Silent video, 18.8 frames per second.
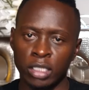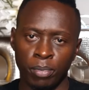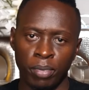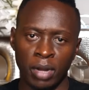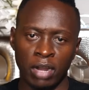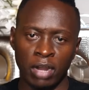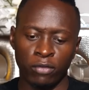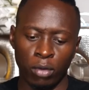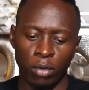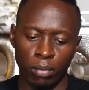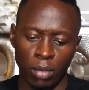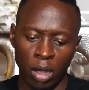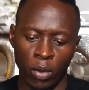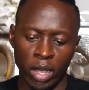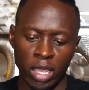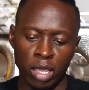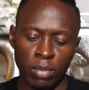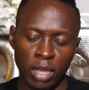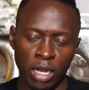is a platform.
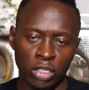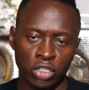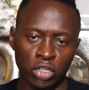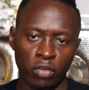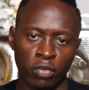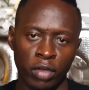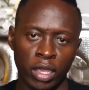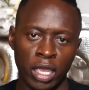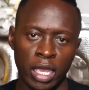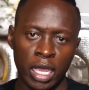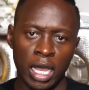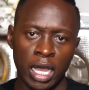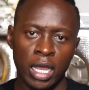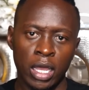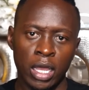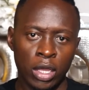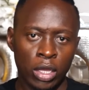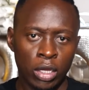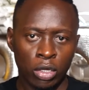Our email is over here.
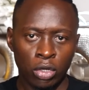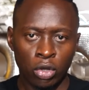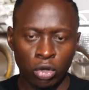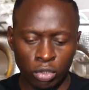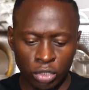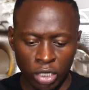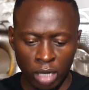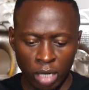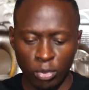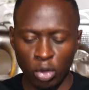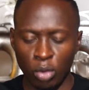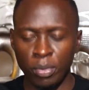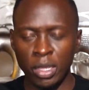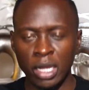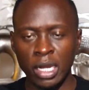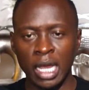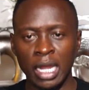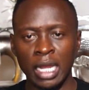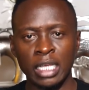Tell me,
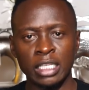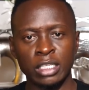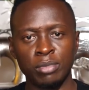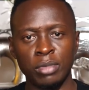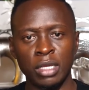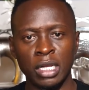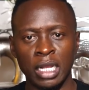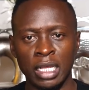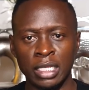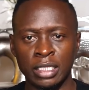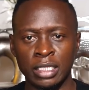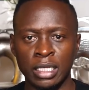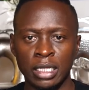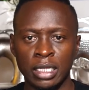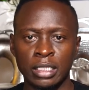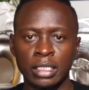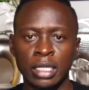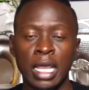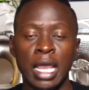Obina, let's meet, let's
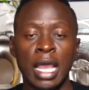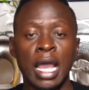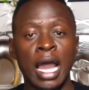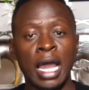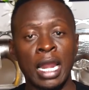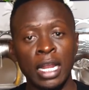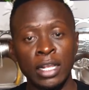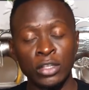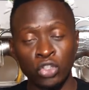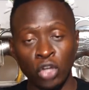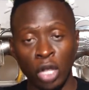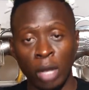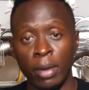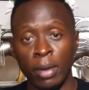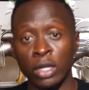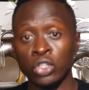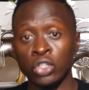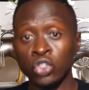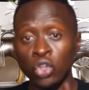sit, and let's talk
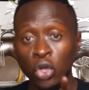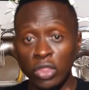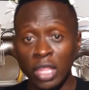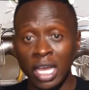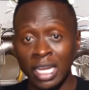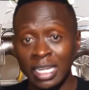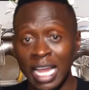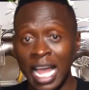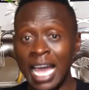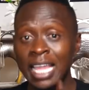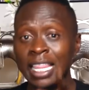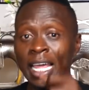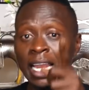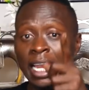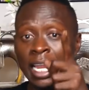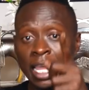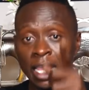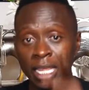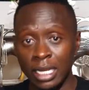about it so that other
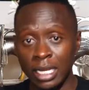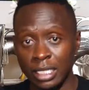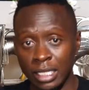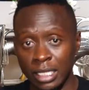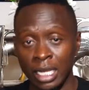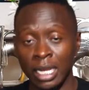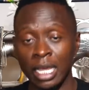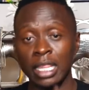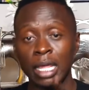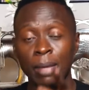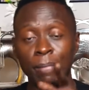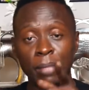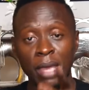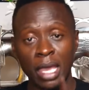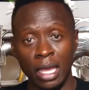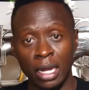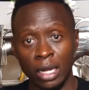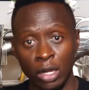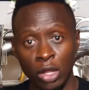ladies and other
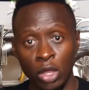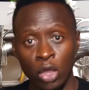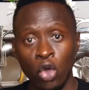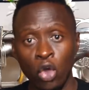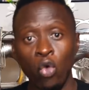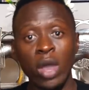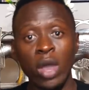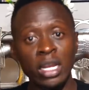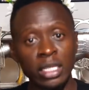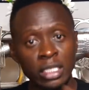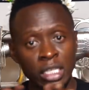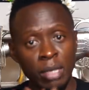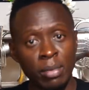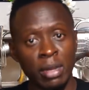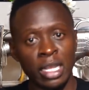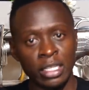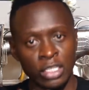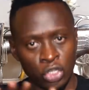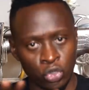men who are in
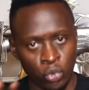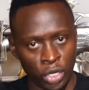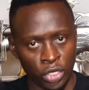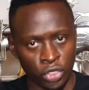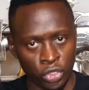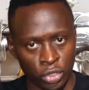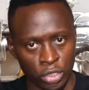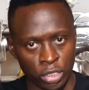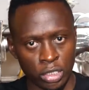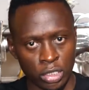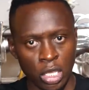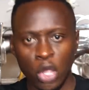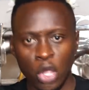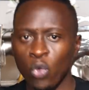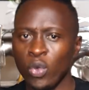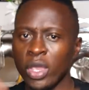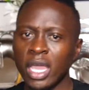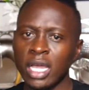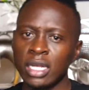similar situations,
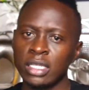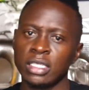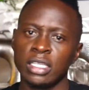we can